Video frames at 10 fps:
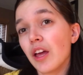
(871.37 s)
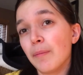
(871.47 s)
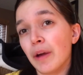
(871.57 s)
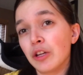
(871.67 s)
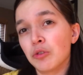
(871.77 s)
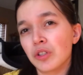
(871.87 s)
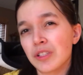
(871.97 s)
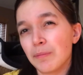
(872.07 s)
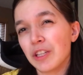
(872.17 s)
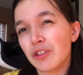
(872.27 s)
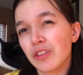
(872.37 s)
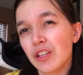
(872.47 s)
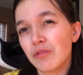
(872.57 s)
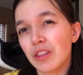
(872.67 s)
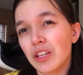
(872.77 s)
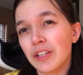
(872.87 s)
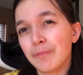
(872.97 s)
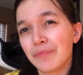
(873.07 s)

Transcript: and might order some little things with it.